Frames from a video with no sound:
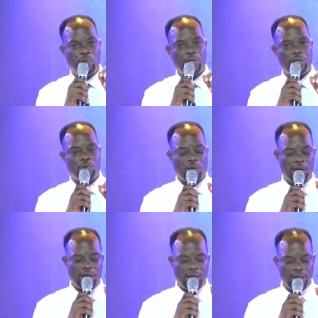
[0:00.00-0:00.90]
this
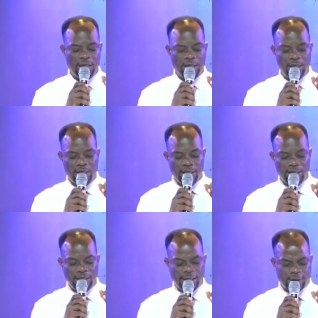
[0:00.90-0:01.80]
one.
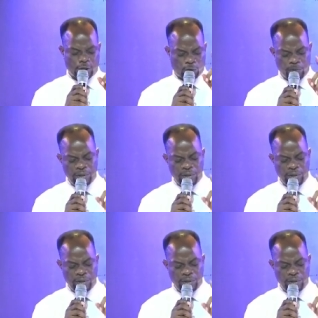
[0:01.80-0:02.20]
The Spirit